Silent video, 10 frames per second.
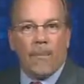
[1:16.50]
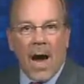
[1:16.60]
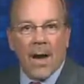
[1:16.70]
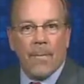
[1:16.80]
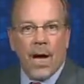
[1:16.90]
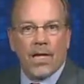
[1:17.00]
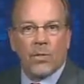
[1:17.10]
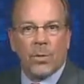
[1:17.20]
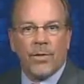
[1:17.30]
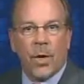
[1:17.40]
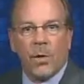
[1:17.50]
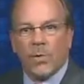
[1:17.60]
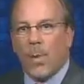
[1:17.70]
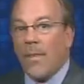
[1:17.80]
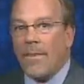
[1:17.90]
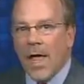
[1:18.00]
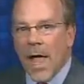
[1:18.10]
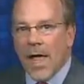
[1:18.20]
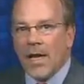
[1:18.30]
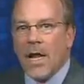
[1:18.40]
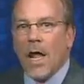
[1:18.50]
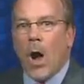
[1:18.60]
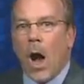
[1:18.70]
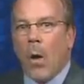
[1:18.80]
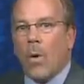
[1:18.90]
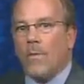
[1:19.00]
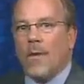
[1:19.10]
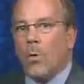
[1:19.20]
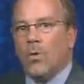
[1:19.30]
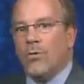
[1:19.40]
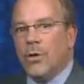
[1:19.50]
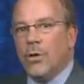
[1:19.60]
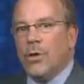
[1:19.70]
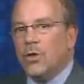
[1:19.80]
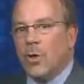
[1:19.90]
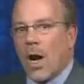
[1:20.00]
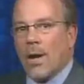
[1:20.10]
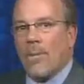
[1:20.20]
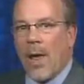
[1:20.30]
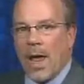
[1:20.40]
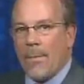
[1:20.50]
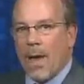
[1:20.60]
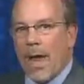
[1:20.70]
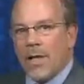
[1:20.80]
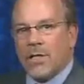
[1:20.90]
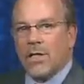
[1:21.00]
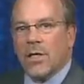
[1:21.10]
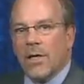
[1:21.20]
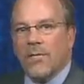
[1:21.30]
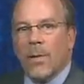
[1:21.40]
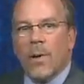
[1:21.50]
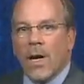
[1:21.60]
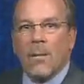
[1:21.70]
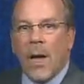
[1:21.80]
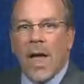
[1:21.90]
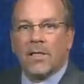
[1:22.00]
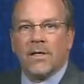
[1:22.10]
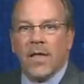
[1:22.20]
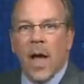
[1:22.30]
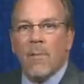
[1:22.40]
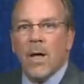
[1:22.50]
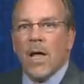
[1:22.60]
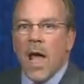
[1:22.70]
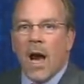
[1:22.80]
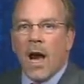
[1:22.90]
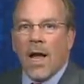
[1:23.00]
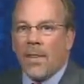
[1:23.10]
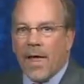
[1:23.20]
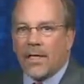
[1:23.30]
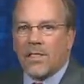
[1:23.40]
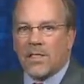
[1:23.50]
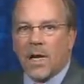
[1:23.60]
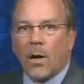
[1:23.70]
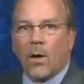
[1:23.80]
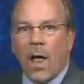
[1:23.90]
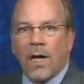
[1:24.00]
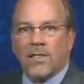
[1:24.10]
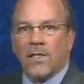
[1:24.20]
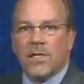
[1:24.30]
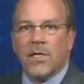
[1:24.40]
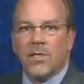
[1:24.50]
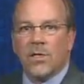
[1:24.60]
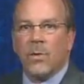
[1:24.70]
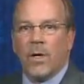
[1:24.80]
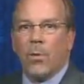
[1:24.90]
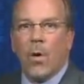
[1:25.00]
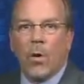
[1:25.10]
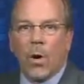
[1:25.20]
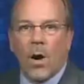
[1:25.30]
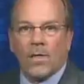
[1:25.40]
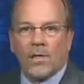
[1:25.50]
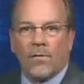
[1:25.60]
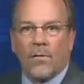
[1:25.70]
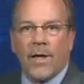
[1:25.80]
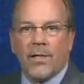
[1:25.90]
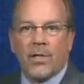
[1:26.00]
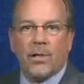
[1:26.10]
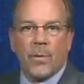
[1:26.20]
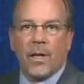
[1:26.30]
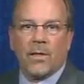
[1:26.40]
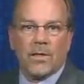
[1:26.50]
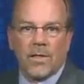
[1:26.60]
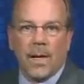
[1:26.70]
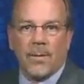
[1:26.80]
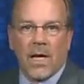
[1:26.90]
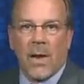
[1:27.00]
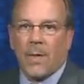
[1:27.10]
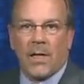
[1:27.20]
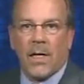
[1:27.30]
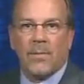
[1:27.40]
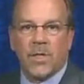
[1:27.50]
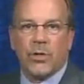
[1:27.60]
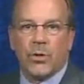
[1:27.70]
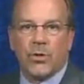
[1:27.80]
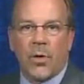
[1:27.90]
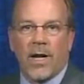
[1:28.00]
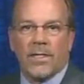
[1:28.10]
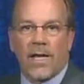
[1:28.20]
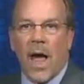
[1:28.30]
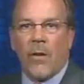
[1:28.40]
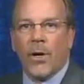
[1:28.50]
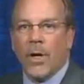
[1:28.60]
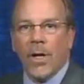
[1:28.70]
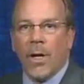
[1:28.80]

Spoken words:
buy bonds with those. But then what they will do is try to pay banks to give the money back to them, and that sterilizes this so it won't cause inflation, but at the same time it keeps interest rates down.